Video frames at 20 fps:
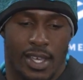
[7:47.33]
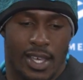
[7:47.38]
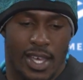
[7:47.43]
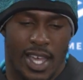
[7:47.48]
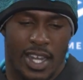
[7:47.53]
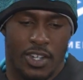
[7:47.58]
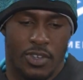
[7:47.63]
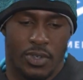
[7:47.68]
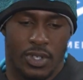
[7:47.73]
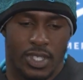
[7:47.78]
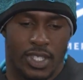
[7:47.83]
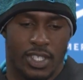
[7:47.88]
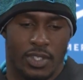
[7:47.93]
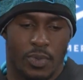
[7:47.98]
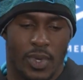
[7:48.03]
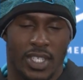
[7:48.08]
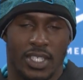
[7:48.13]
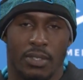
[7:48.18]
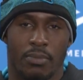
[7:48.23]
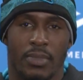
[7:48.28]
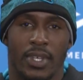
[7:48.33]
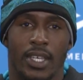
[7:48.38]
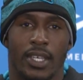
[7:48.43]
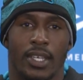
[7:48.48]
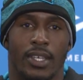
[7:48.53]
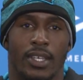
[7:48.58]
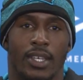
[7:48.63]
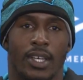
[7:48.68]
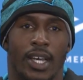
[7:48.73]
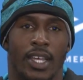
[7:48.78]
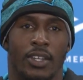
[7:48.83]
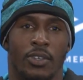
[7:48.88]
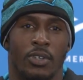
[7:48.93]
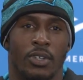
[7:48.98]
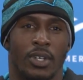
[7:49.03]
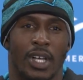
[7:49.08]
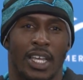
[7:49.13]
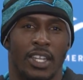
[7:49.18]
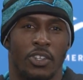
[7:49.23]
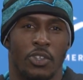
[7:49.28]
I knew it just wasn't me. I
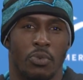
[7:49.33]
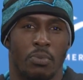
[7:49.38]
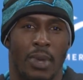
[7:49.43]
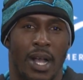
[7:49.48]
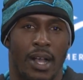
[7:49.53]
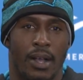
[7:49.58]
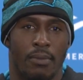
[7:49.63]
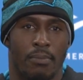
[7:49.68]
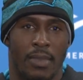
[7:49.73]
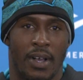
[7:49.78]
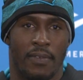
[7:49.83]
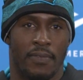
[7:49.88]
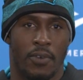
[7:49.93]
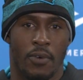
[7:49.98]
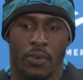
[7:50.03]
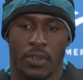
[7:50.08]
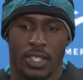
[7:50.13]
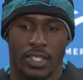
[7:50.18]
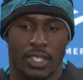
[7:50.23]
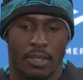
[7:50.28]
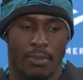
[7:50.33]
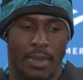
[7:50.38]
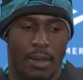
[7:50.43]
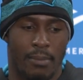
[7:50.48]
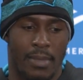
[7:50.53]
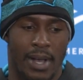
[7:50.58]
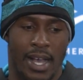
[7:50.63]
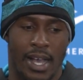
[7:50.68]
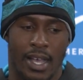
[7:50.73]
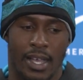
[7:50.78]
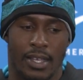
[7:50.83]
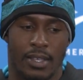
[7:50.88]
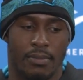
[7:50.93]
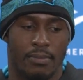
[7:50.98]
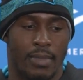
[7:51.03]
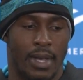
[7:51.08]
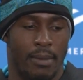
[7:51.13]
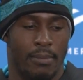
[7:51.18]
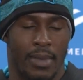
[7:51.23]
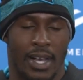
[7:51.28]
knew I knew my my focus and my mind.
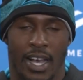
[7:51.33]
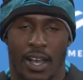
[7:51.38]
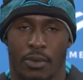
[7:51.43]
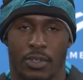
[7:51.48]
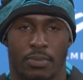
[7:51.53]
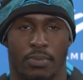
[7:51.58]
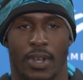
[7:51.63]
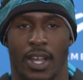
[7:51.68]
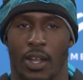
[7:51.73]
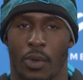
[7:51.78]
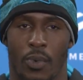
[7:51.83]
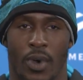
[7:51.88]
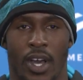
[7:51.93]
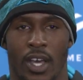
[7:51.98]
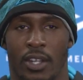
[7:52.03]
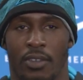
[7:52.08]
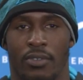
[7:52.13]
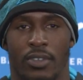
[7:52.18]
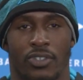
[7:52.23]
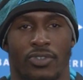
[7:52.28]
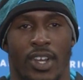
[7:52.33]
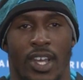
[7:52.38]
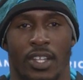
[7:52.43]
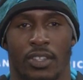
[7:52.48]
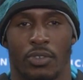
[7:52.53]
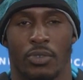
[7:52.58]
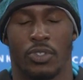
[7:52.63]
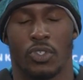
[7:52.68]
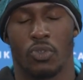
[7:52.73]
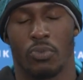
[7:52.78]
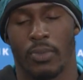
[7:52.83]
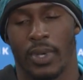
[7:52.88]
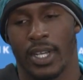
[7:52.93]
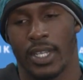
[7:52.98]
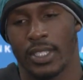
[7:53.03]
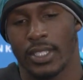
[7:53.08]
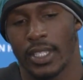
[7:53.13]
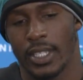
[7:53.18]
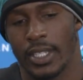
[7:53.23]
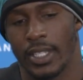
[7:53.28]
My mind was probably wandering, trying to do too
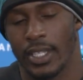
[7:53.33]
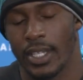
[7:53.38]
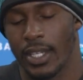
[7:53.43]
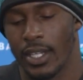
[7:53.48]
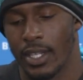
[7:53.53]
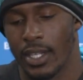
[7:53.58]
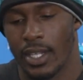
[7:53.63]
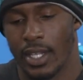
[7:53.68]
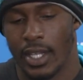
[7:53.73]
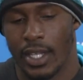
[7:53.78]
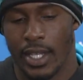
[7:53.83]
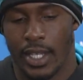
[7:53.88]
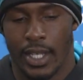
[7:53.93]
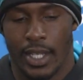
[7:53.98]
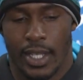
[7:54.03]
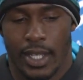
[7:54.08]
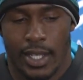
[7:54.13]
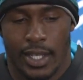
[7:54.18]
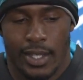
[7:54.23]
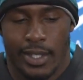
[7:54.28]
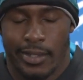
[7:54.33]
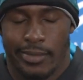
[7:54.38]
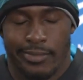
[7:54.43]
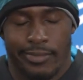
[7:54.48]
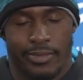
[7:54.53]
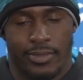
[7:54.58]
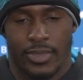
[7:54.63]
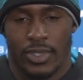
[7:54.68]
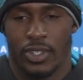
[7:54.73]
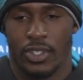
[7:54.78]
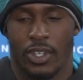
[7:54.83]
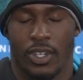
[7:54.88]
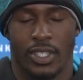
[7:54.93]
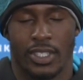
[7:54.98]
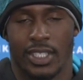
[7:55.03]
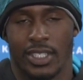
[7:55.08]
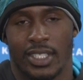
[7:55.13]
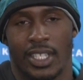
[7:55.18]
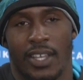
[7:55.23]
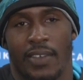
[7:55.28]
much, and uh, you know, it
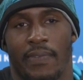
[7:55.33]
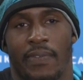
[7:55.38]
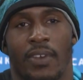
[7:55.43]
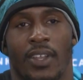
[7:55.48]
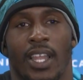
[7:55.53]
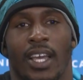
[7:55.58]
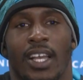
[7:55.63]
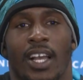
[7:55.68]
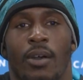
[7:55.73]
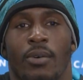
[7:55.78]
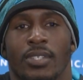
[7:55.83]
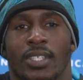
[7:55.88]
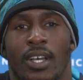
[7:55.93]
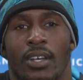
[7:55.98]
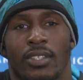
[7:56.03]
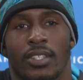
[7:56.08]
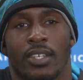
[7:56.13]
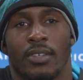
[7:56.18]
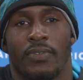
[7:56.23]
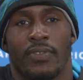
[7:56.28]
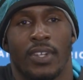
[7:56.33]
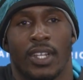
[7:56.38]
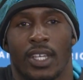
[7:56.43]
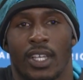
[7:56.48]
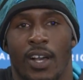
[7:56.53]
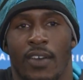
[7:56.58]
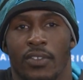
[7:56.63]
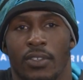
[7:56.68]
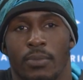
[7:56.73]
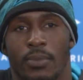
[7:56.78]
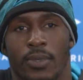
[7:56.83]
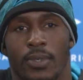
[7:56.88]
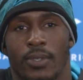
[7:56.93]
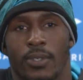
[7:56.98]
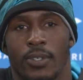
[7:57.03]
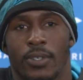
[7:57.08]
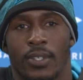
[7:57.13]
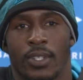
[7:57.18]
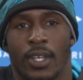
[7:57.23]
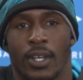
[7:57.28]
just didn't feel like I was out there feeling comfortable.
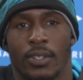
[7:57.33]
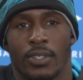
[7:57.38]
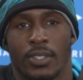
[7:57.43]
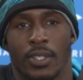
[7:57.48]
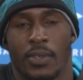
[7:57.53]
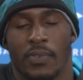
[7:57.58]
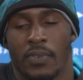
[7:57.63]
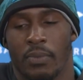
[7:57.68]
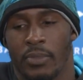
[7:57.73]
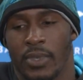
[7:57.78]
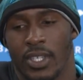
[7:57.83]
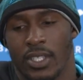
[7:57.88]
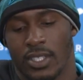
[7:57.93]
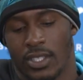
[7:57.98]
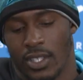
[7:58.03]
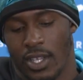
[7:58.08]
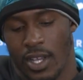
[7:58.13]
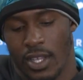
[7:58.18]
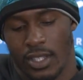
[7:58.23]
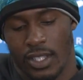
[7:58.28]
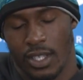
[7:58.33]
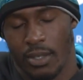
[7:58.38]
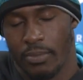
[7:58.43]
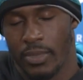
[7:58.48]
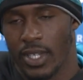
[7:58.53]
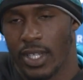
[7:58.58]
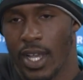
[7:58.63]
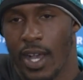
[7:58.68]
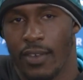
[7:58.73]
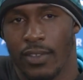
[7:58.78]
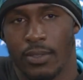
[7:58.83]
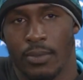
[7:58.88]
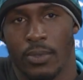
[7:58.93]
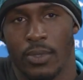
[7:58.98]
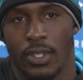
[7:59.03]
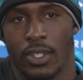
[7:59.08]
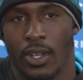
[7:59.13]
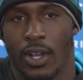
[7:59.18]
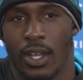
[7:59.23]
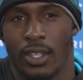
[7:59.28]
You know, so for me, it's just go out there, be comfortable,
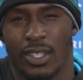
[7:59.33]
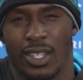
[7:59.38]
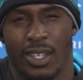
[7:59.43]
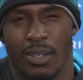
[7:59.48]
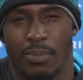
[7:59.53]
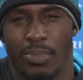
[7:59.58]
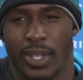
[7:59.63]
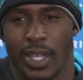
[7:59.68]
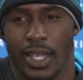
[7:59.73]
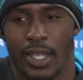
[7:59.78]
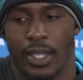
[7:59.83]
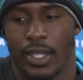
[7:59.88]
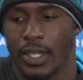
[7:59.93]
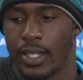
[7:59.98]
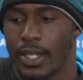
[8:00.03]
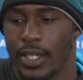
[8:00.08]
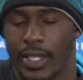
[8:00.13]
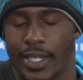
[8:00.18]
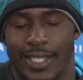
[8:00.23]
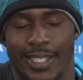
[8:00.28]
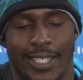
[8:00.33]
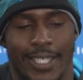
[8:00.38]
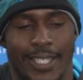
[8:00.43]
and go out there and play, and